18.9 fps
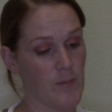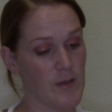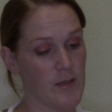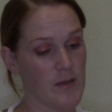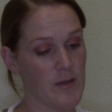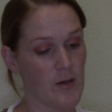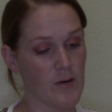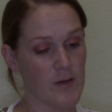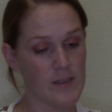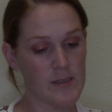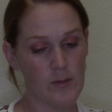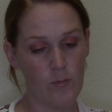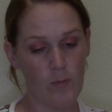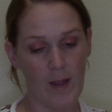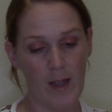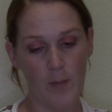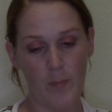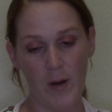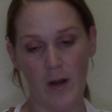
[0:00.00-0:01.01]
There is a
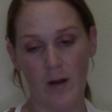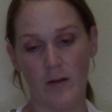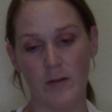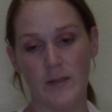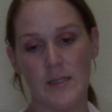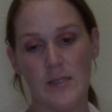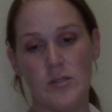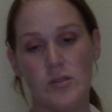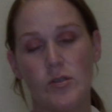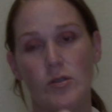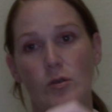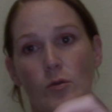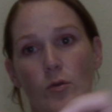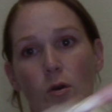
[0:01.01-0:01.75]
way apparently to